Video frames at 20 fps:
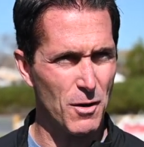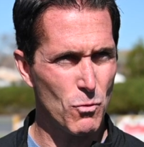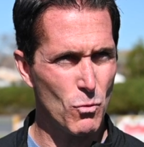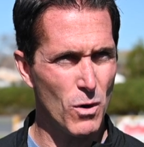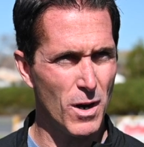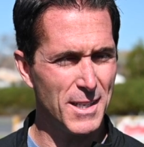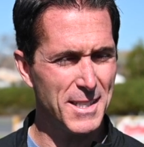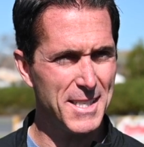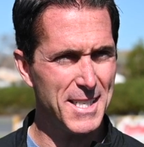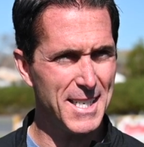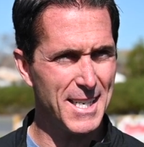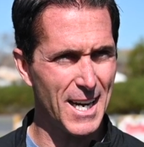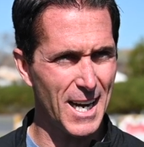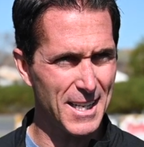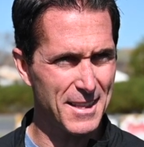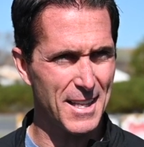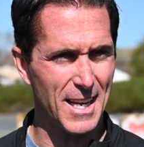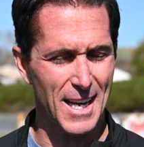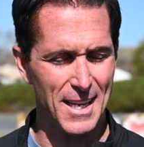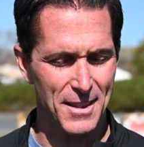Once he
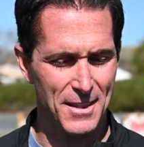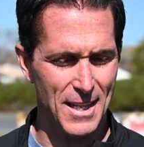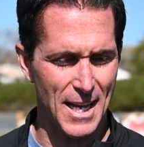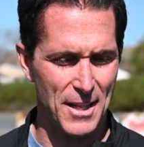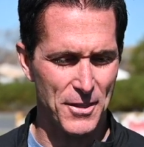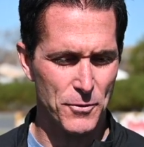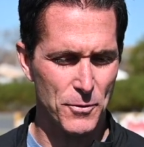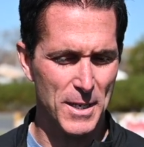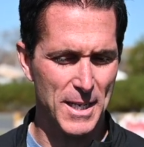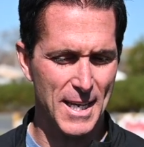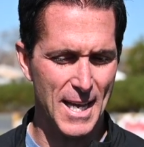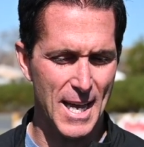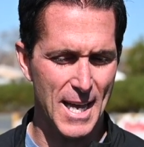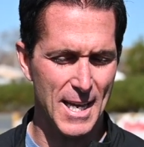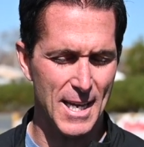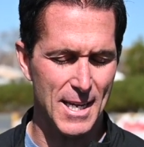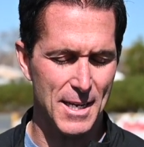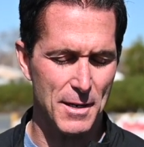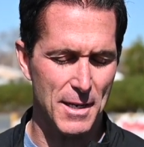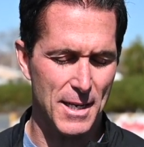got that
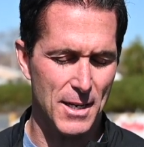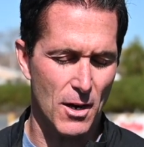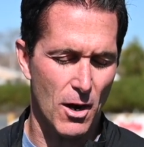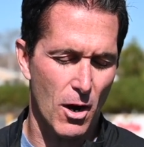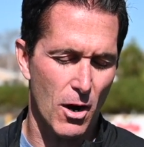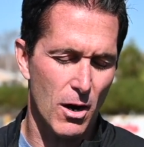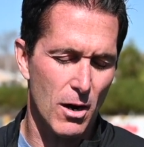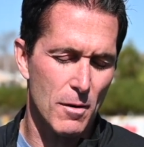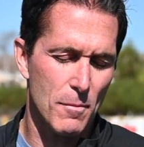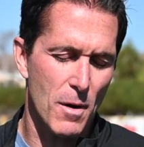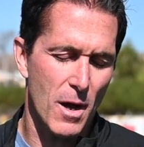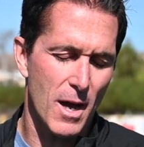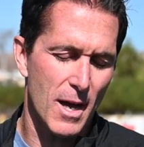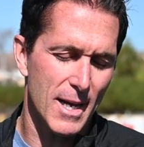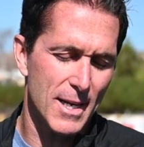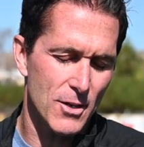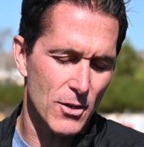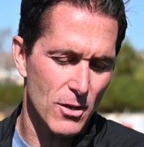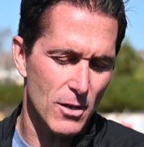3K, and in our mind,